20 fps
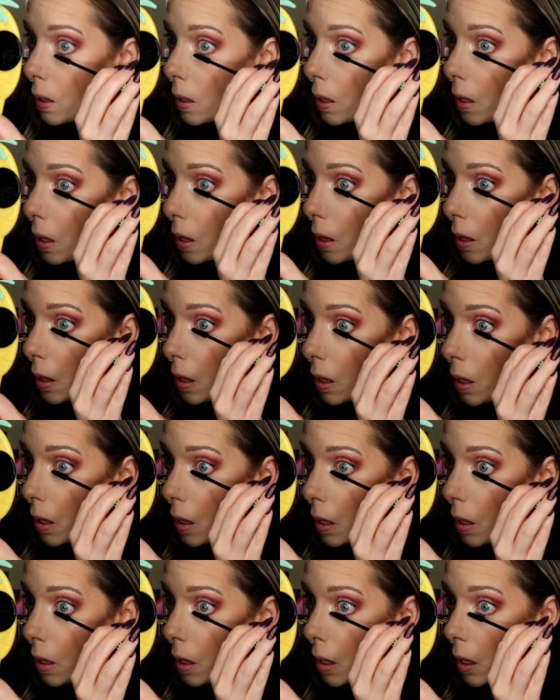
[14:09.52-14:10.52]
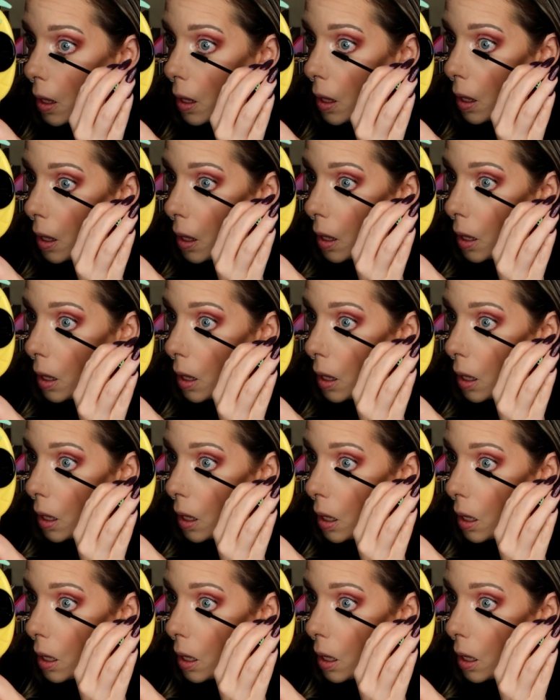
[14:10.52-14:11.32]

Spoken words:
(silence)